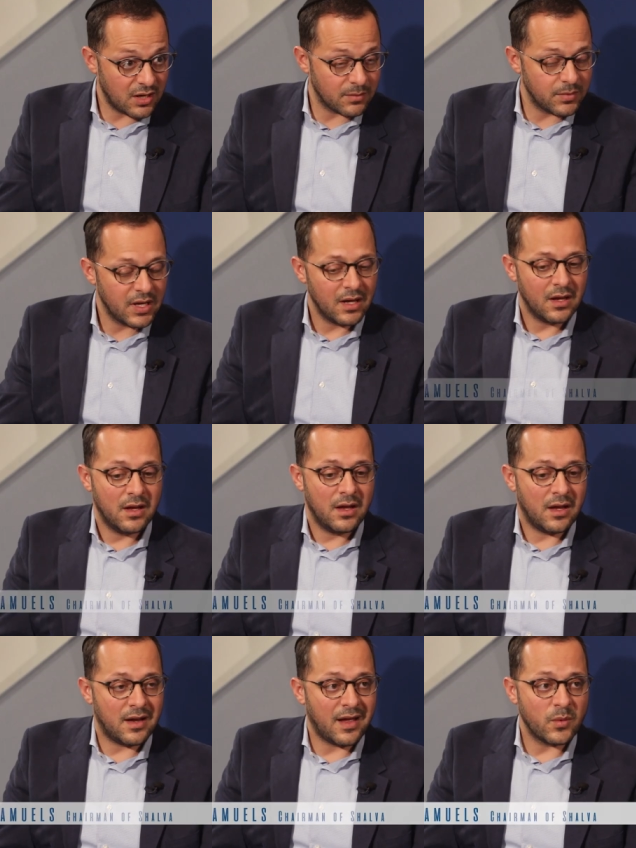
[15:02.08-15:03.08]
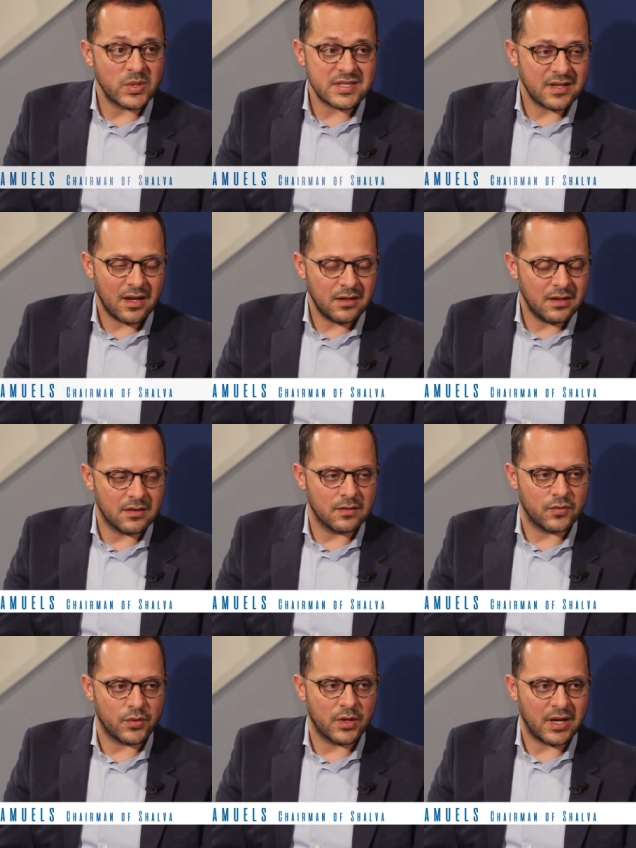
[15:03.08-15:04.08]
job. And I was standing there
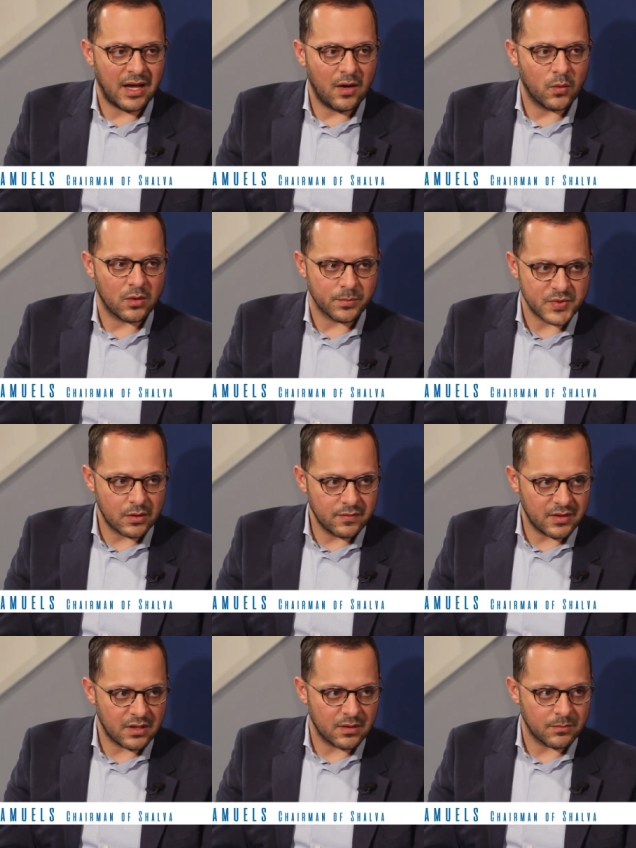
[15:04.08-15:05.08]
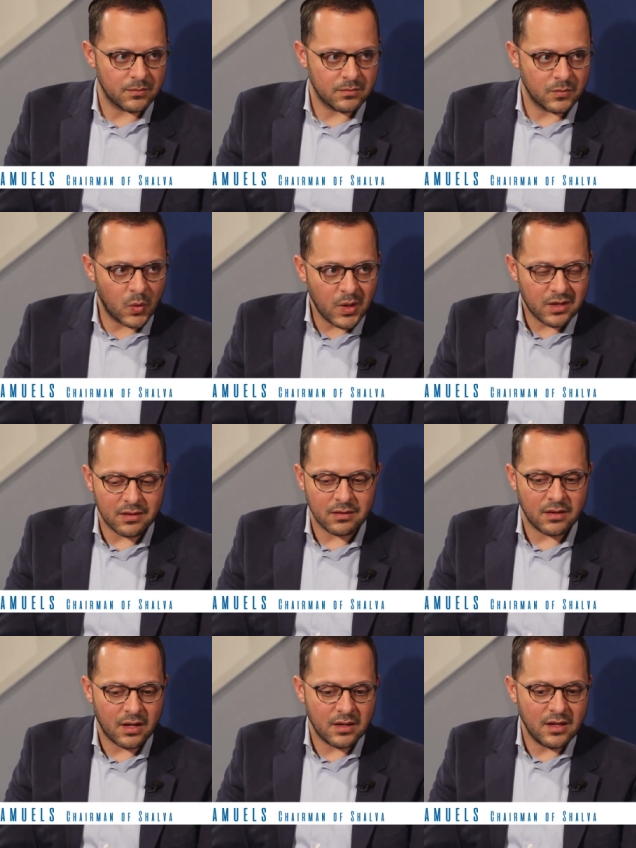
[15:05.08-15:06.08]
for an hour observing him
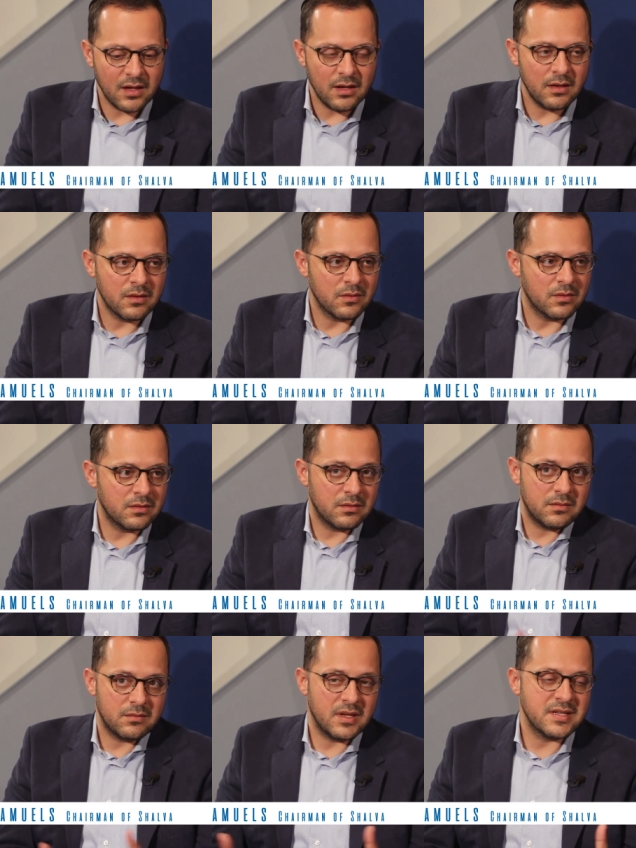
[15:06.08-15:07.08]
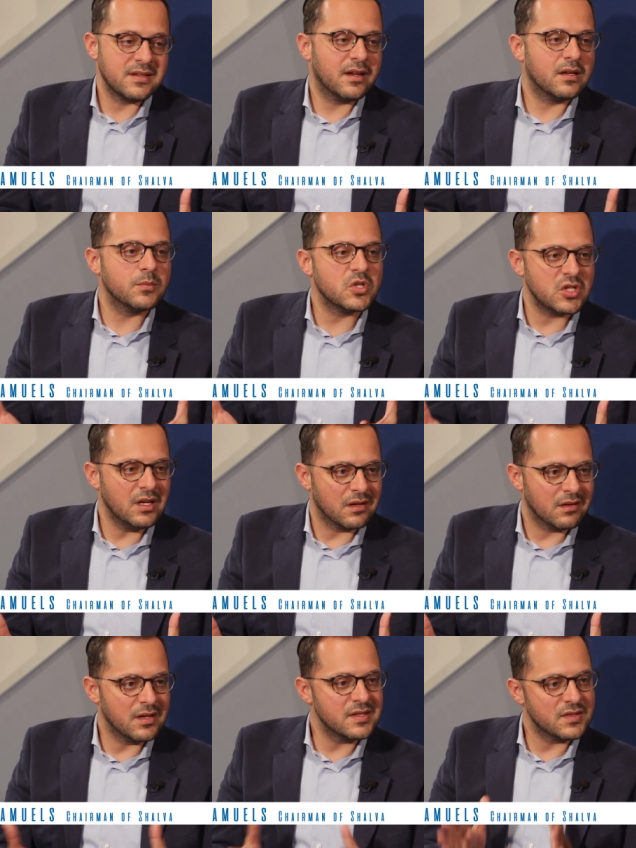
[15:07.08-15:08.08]
working, and he he's like a
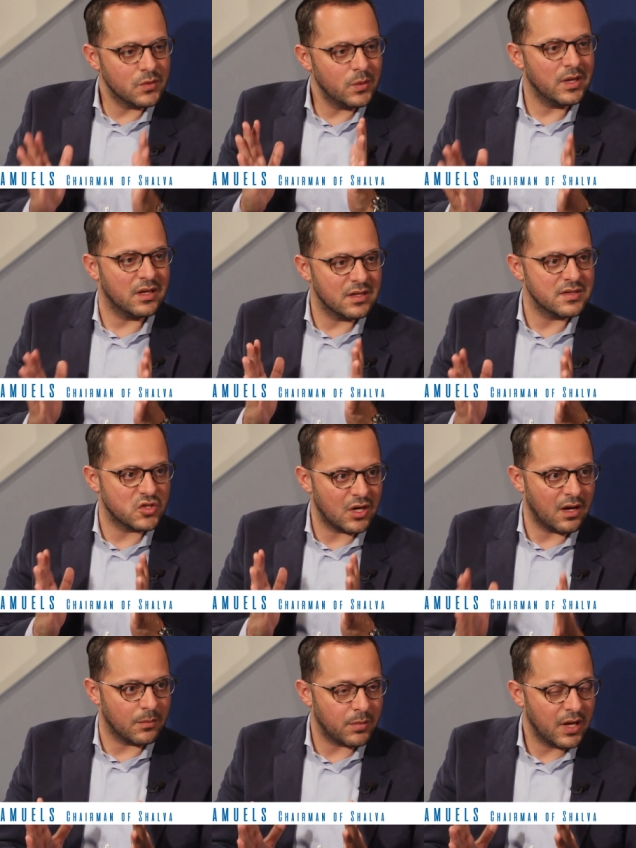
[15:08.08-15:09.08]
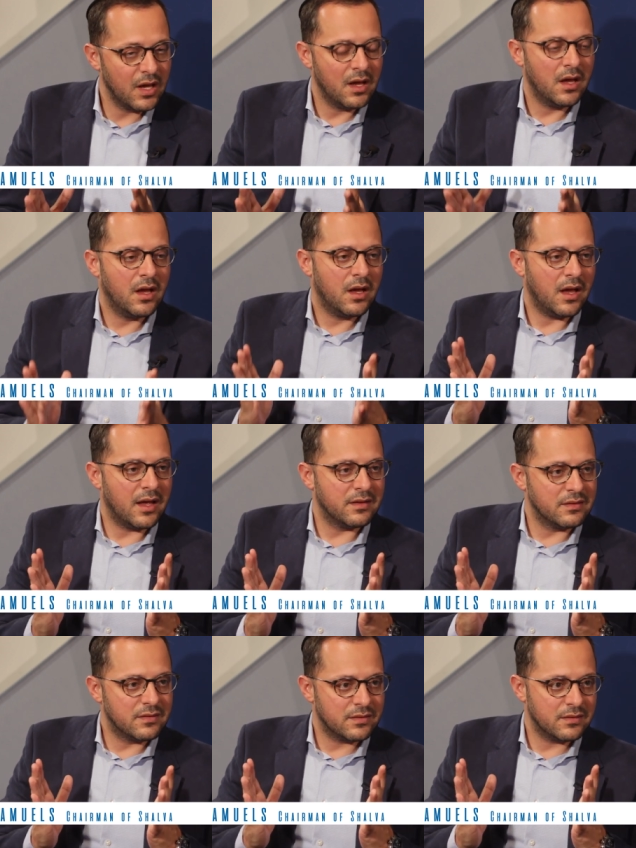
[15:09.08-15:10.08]
machine. He's doing his job, wow.
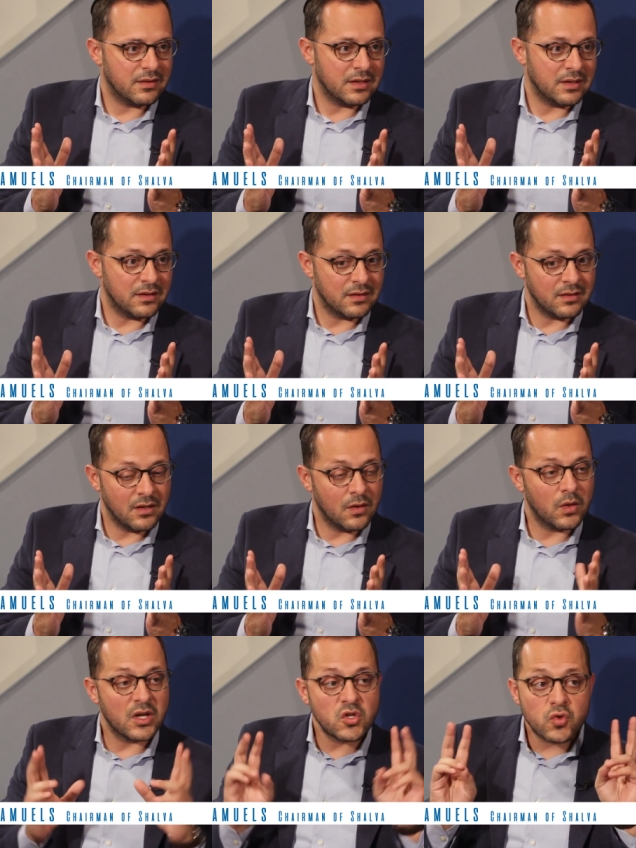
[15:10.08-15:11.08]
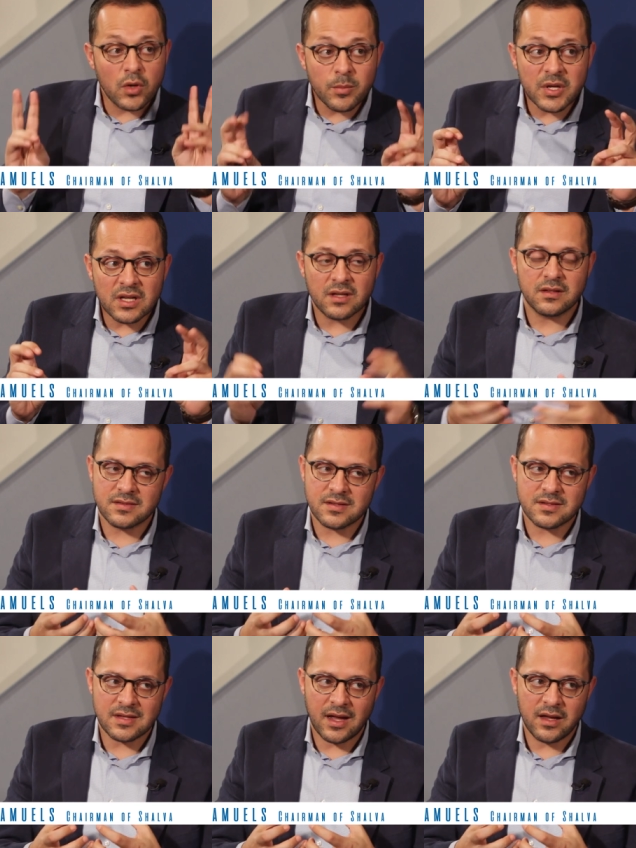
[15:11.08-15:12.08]
and uh, you know, contributing to
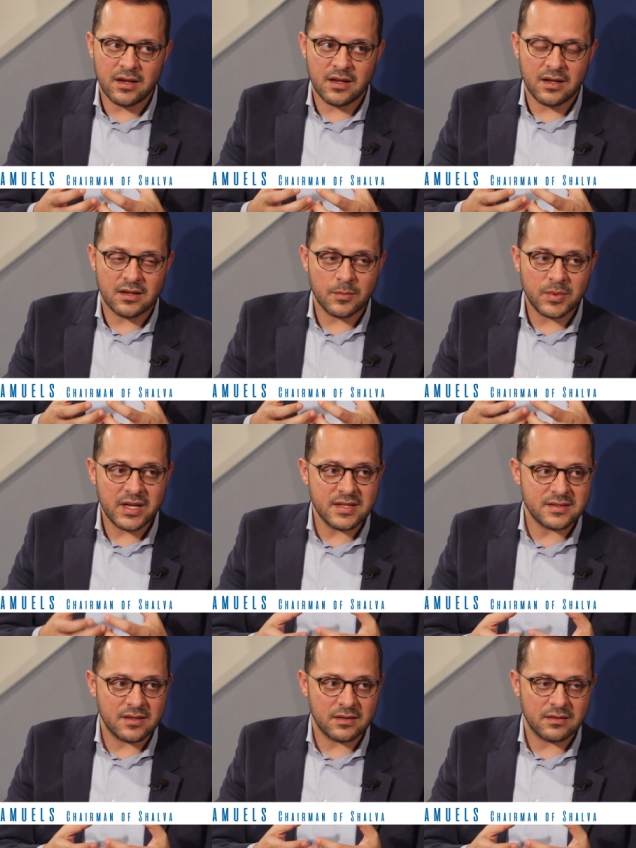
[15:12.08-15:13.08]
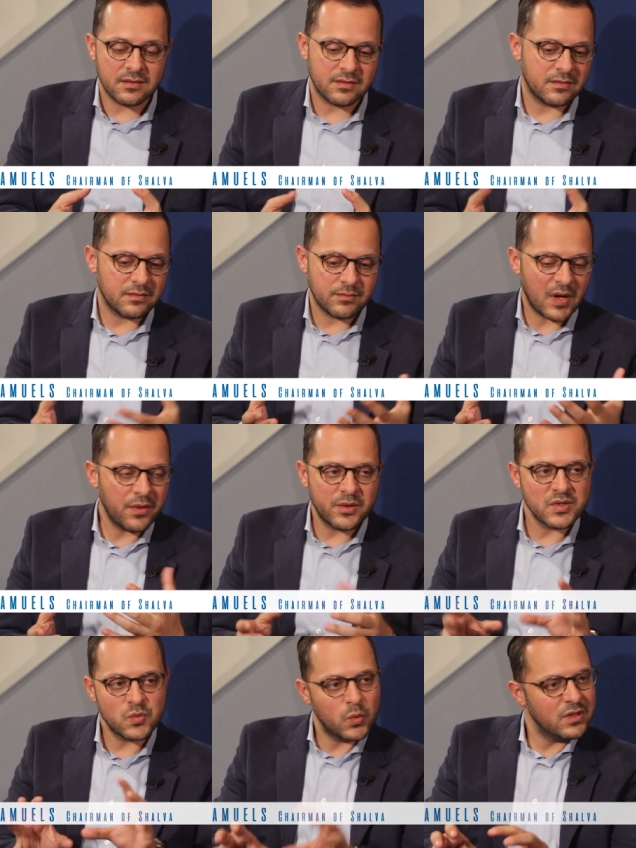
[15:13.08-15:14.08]
society in a place that
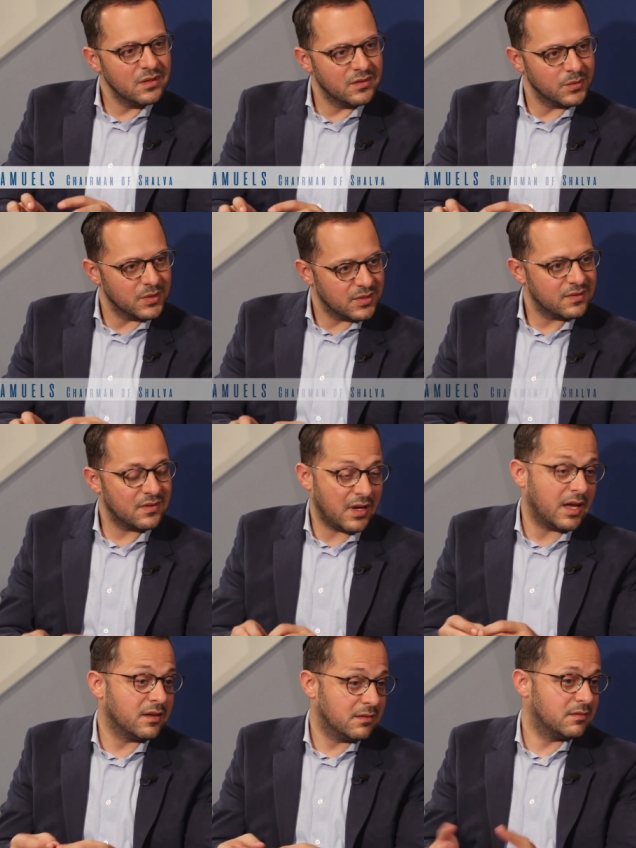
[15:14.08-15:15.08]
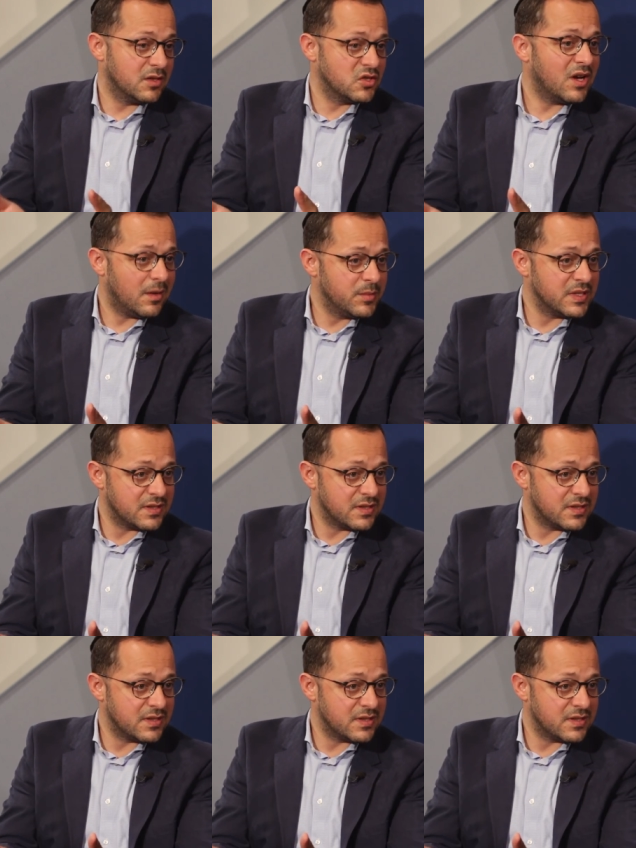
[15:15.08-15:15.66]
others wouldn't do it. And the job